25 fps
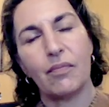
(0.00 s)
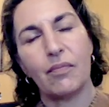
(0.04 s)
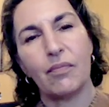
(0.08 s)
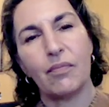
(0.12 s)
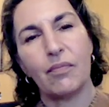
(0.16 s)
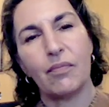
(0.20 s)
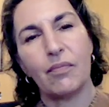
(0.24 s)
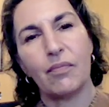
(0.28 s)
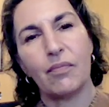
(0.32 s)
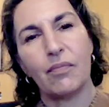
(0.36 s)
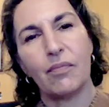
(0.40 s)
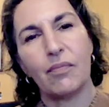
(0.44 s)

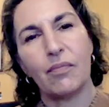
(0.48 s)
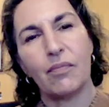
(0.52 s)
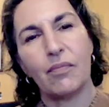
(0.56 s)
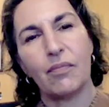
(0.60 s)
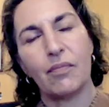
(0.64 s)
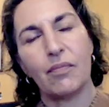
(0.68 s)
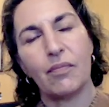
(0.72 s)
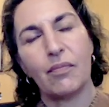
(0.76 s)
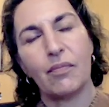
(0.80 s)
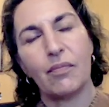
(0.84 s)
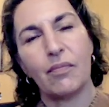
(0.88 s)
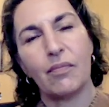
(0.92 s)

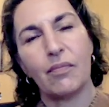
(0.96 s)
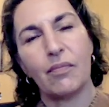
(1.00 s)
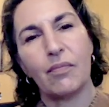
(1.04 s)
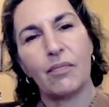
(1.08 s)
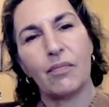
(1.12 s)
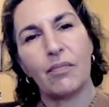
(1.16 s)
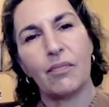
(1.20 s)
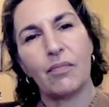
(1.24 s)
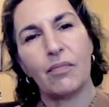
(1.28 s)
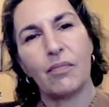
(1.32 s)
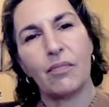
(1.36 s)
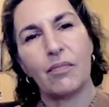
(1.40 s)

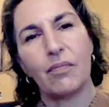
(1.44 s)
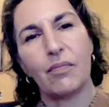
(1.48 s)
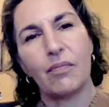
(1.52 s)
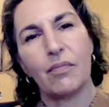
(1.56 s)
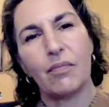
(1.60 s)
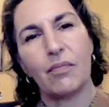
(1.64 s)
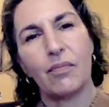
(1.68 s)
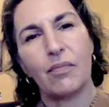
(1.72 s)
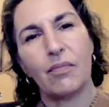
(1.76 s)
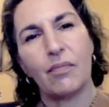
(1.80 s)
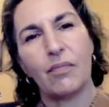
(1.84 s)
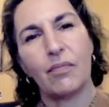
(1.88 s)

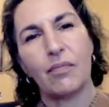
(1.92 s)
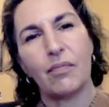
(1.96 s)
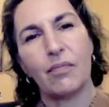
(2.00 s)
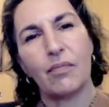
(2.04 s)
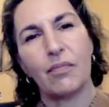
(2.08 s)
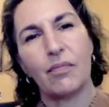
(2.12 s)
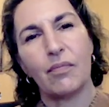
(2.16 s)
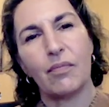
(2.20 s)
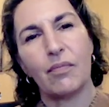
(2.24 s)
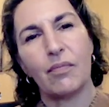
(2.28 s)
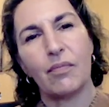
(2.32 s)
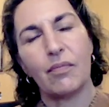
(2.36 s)

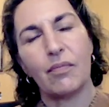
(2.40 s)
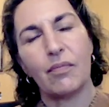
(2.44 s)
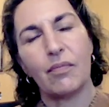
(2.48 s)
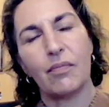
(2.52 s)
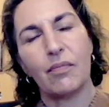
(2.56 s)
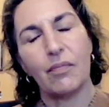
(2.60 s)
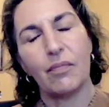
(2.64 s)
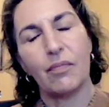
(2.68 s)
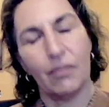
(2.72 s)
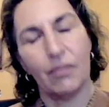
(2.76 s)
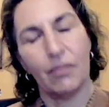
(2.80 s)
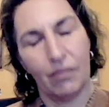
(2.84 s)

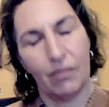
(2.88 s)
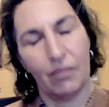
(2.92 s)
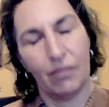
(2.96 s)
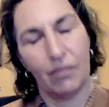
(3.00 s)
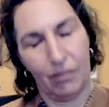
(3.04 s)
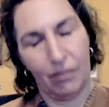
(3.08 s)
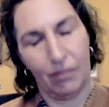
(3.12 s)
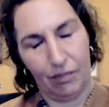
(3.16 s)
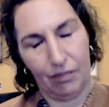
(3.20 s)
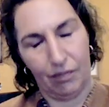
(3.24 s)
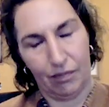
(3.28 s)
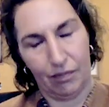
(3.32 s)

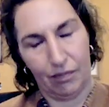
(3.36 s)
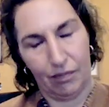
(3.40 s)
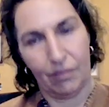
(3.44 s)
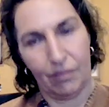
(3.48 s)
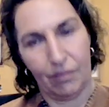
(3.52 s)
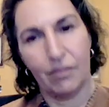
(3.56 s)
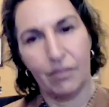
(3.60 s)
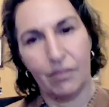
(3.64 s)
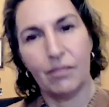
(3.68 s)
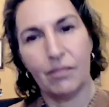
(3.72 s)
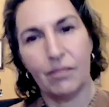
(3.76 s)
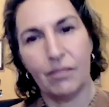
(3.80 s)

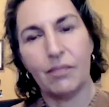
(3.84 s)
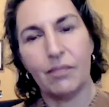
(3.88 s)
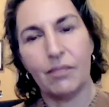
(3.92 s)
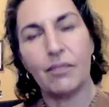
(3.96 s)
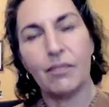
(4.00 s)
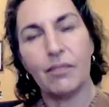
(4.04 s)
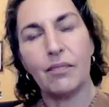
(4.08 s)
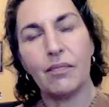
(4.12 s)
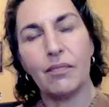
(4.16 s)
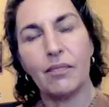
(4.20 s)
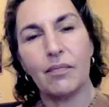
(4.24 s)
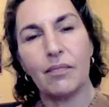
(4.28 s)

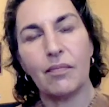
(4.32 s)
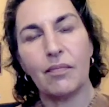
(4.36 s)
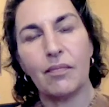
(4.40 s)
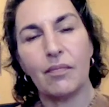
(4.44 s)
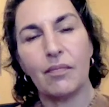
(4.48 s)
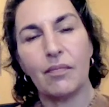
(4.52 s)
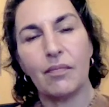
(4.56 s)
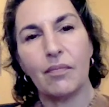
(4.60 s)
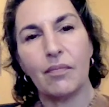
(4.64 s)
This person isn't speaking.